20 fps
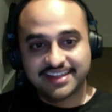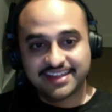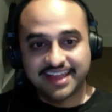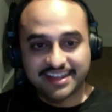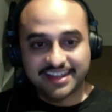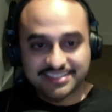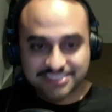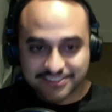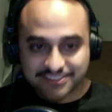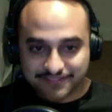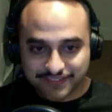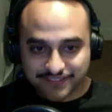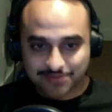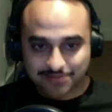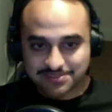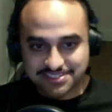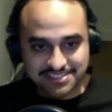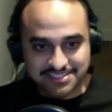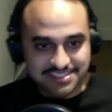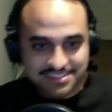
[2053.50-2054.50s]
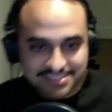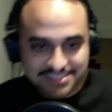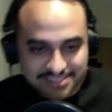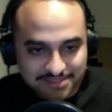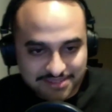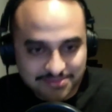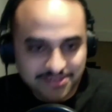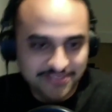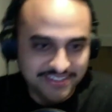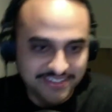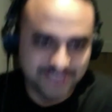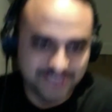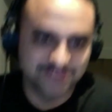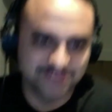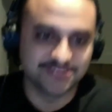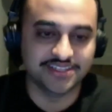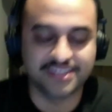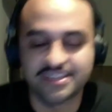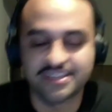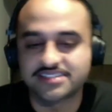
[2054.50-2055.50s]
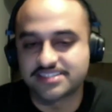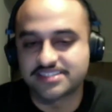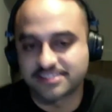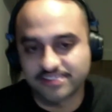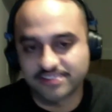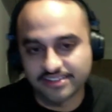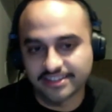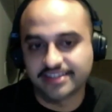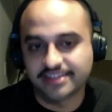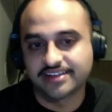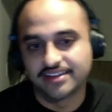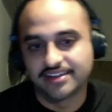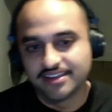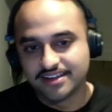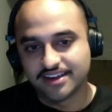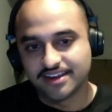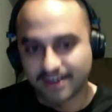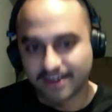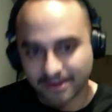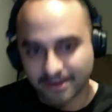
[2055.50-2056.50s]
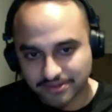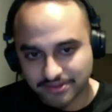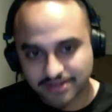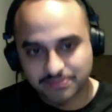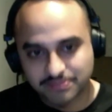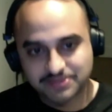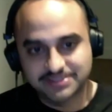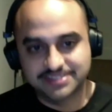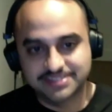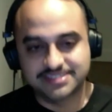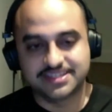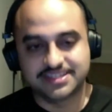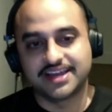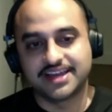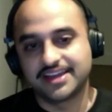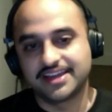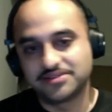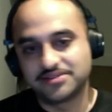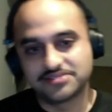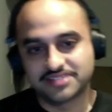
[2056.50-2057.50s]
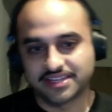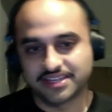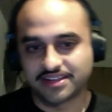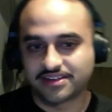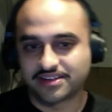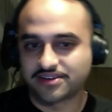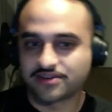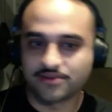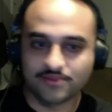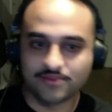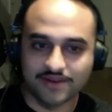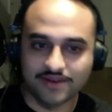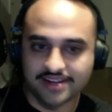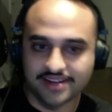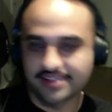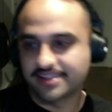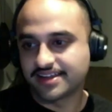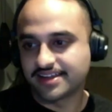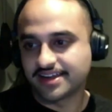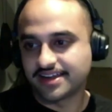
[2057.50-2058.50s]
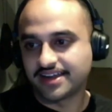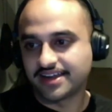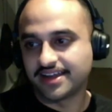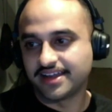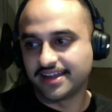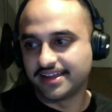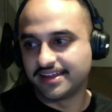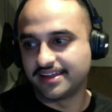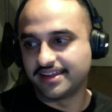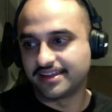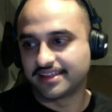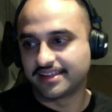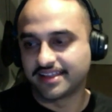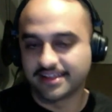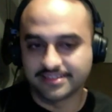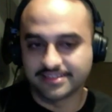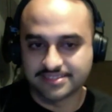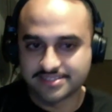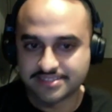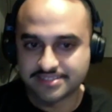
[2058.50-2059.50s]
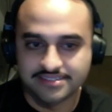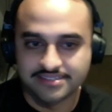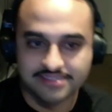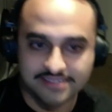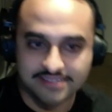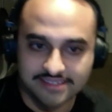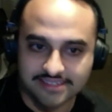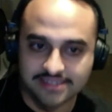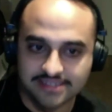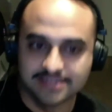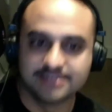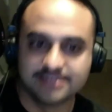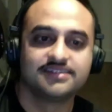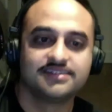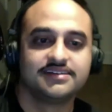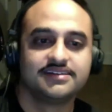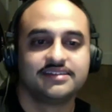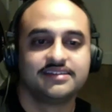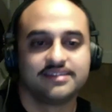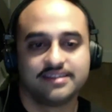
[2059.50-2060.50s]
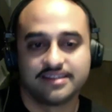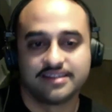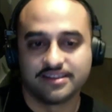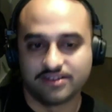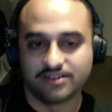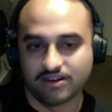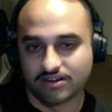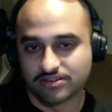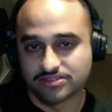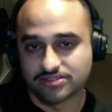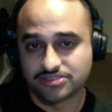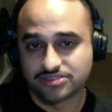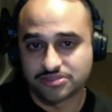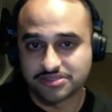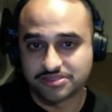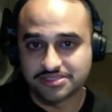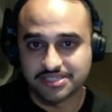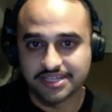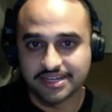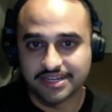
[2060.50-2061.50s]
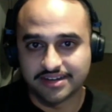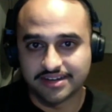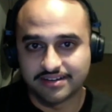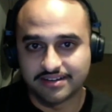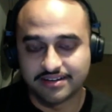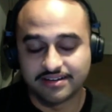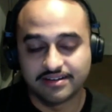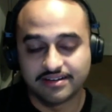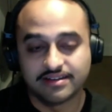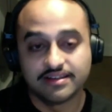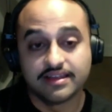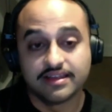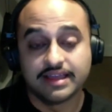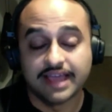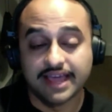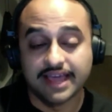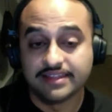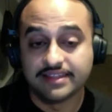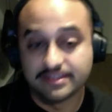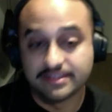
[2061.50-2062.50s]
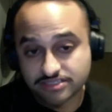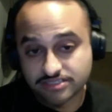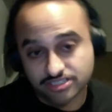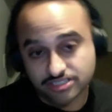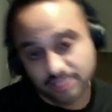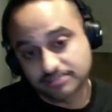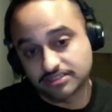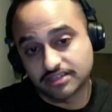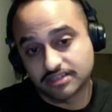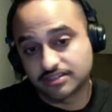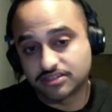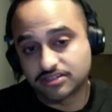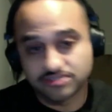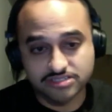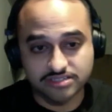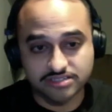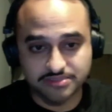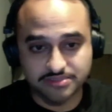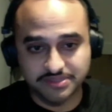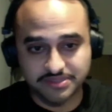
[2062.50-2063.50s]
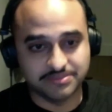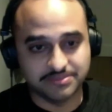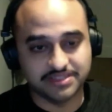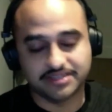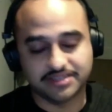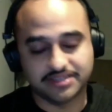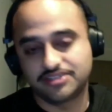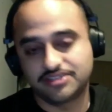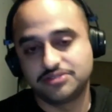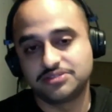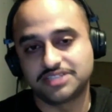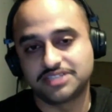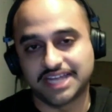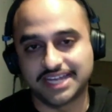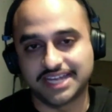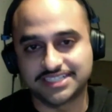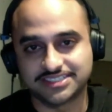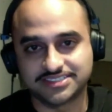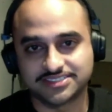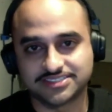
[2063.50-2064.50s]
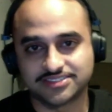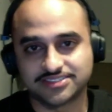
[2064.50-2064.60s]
actually filmed scenes in the movie too, because they thought like, all right, we're gonna put this guy who's like karate guy against the, you know, Arnold Schwarzenegger, and then Jean-Claude goes on to become like a huge action star,